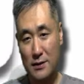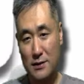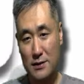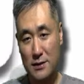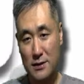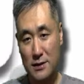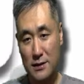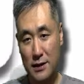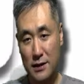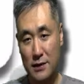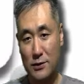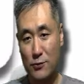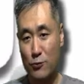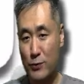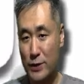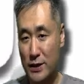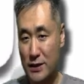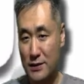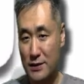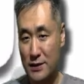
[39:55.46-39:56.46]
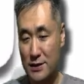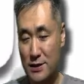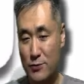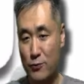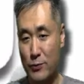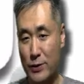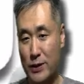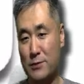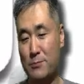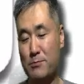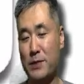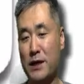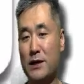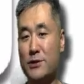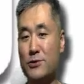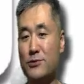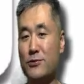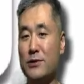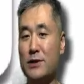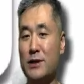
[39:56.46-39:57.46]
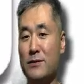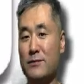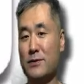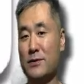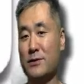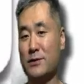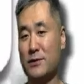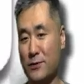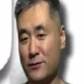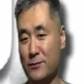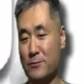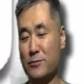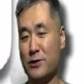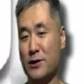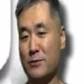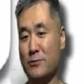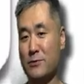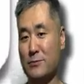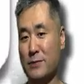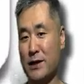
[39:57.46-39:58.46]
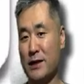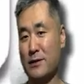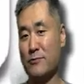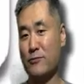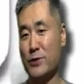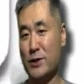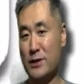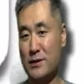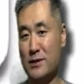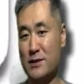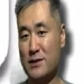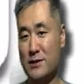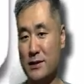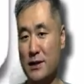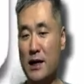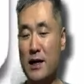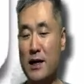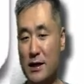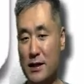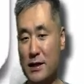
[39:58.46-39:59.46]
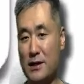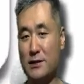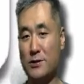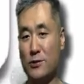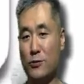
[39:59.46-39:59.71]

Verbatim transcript: check the weakness when the patient have a nerve problem. And weakness is